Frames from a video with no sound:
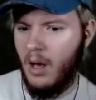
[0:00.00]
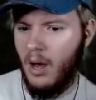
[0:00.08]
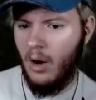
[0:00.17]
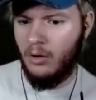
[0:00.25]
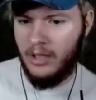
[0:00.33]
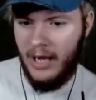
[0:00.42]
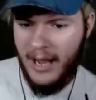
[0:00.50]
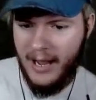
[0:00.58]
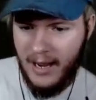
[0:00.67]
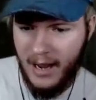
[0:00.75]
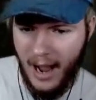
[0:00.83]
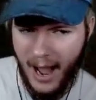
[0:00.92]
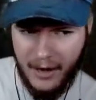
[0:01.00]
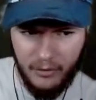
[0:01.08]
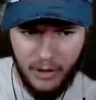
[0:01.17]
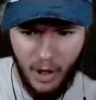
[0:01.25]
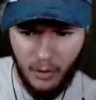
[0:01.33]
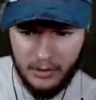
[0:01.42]
Okay, I
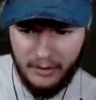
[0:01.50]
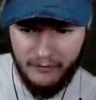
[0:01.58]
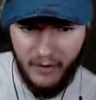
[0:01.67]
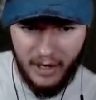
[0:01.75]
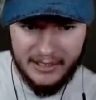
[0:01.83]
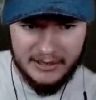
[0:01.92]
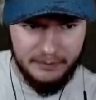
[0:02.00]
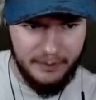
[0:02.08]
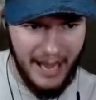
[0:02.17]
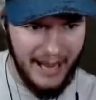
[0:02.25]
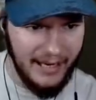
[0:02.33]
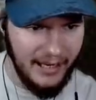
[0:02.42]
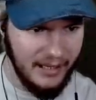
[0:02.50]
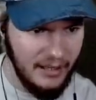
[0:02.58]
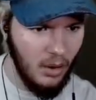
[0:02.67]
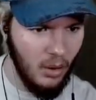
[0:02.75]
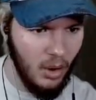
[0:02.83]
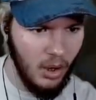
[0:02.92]
don't know what the fuck is banging
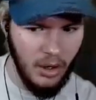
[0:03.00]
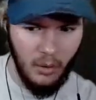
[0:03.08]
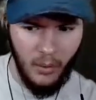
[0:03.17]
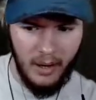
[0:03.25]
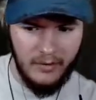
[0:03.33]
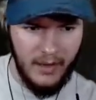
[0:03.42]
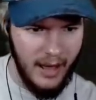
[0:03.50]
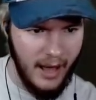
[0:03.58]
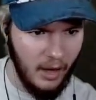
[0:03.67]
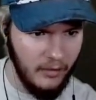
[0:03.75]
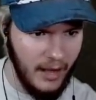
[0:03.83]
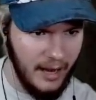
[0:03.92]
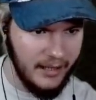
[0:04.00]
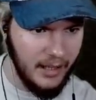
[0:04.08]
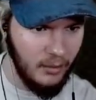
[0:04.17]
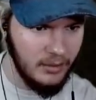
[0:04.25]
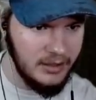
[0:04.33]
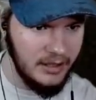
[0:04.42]
or where the hell that
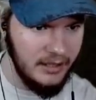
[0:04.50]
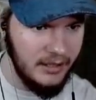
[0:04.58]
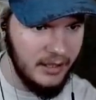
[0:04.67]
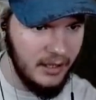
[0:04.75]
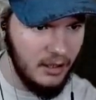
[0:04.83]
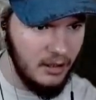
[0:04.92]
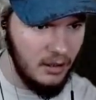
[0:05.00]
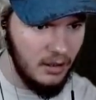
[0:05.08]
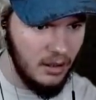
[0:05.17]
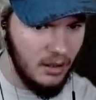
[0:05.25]
was it in here?